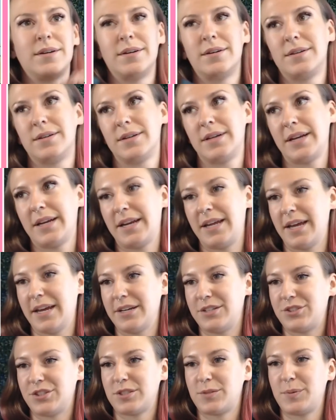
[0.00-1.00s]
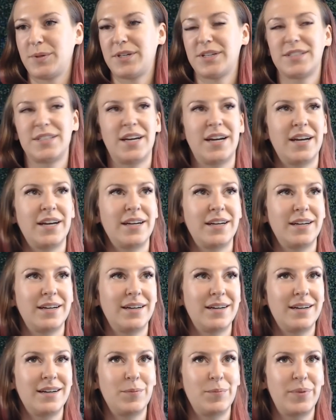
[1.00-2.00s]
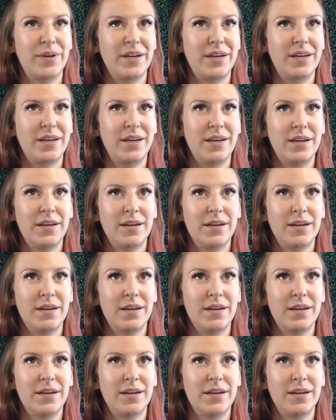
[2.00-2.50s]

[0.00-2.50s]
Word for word: And again, just because I am picky.